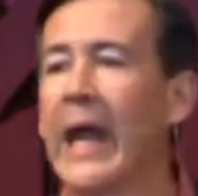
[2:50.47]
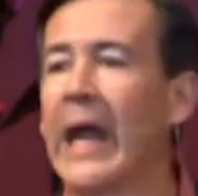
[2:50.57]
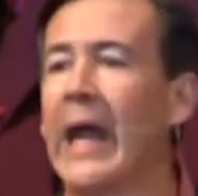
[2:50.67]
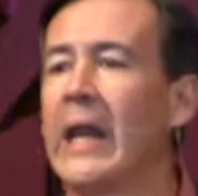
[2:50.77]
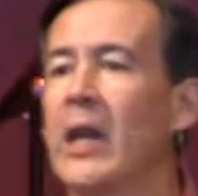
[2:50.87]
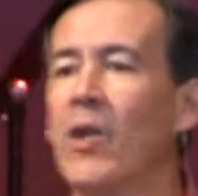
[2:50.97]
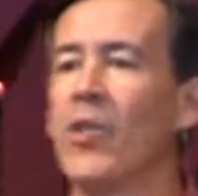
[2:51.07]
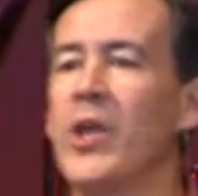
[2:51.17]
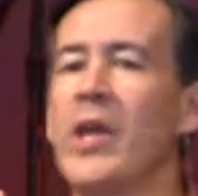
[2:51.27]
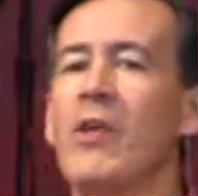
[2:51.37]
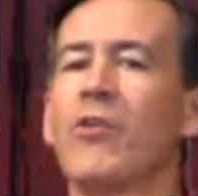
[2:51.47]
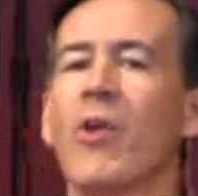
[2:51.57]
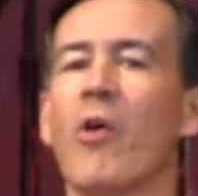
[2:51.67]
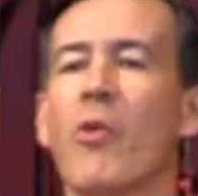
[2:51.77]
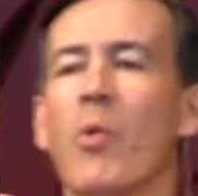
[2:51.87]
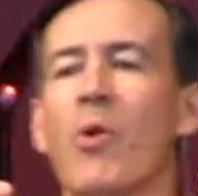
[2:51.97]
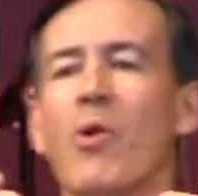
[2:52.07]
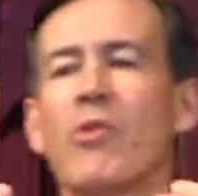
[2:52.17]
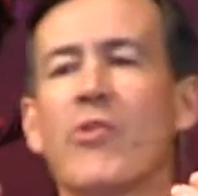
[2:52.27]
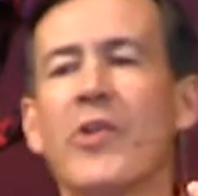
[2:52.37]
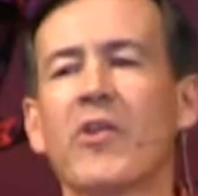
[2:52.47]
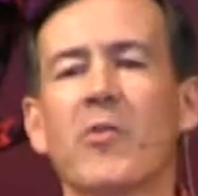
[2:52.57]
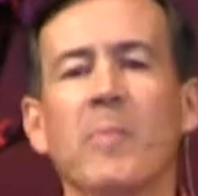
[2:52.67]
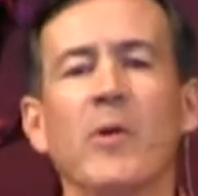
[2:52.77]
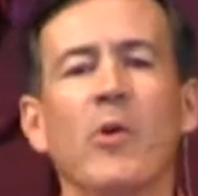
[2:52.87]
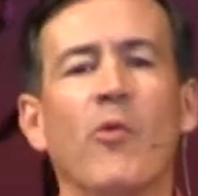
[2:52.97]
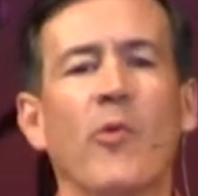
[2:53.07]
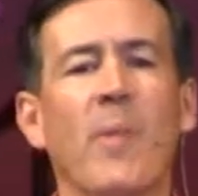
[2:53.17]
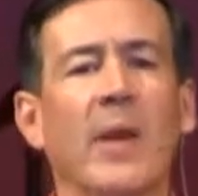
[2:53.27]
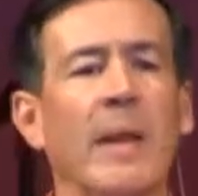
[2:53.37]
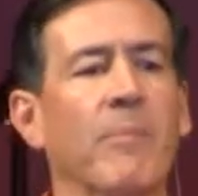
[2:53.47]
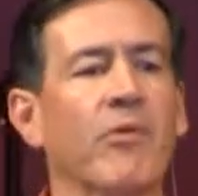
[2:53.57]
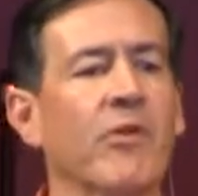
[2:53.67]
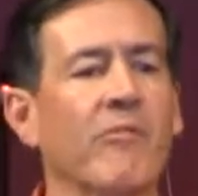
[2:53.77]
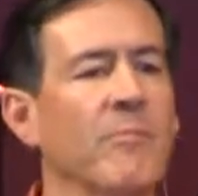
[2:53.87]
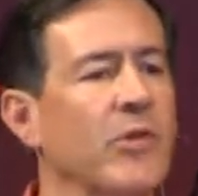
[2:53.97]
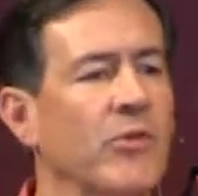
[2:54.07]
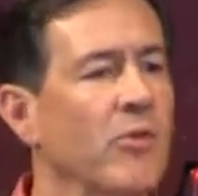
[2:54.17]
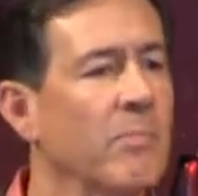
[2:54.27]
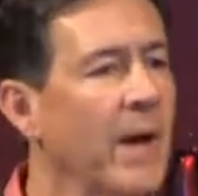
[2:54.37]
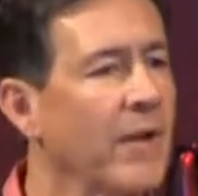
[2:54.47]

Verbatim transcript: And these are the words that spill from the lips of Mr.